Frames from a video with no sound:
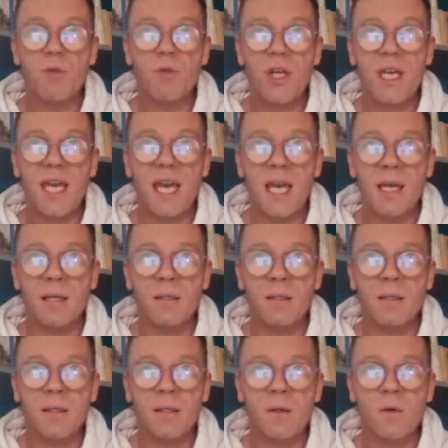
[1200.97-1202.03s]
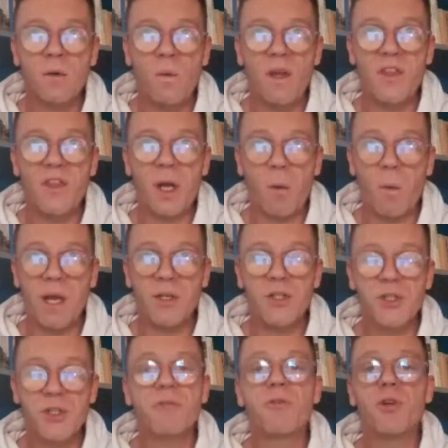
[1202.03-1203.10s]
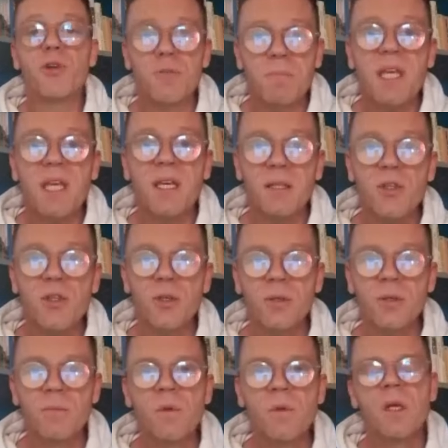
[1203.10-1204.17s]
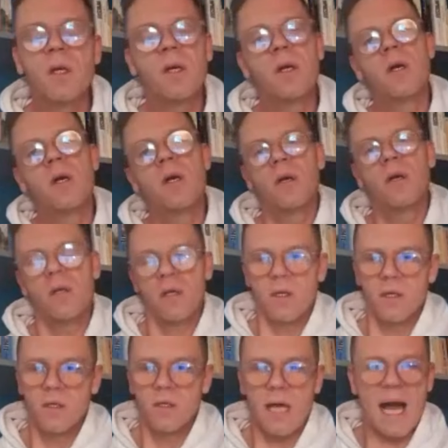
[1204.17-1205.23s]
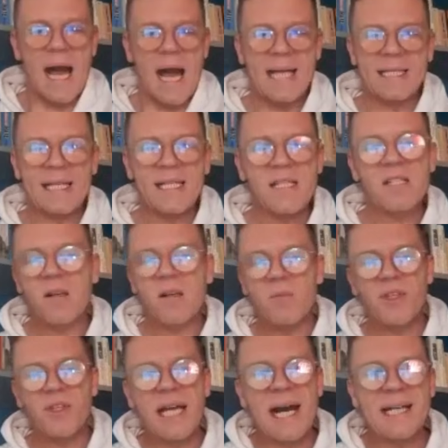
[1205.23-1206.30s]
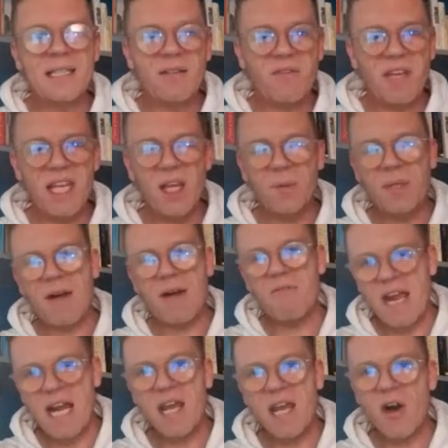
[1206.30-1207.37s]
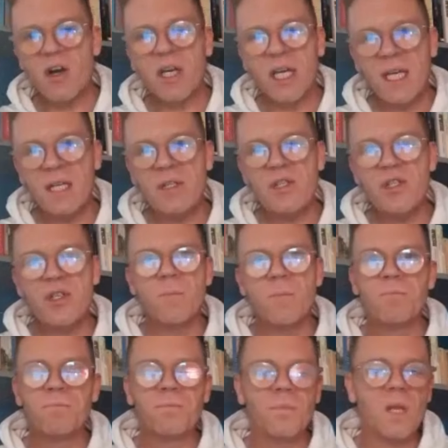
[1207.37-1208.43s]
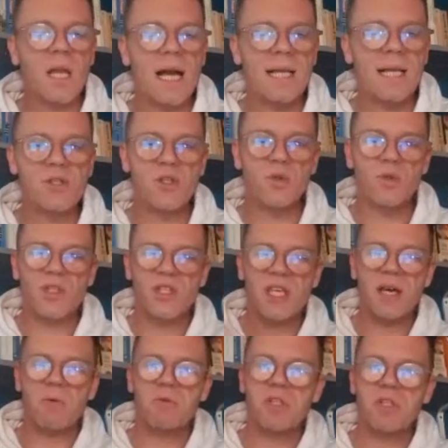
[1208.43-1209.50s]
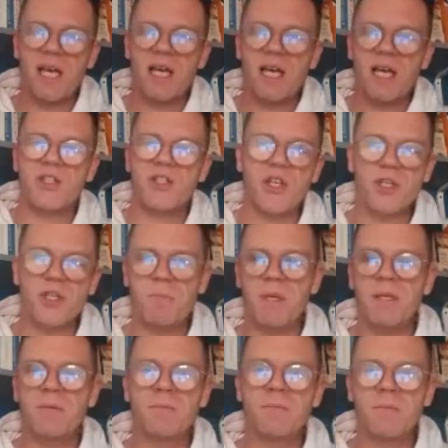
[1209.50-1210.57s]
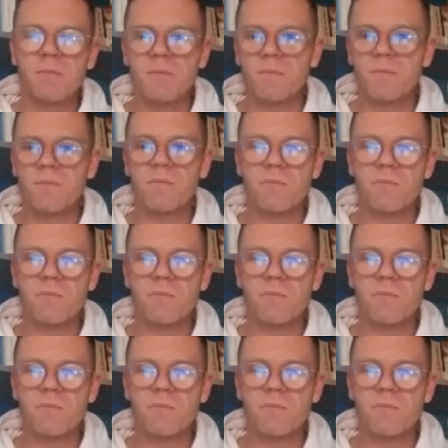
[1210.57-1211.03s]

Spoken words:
communicating with an awareness of who you're speaking to. And this is something that I developed at a very young age. And so the skill set has just been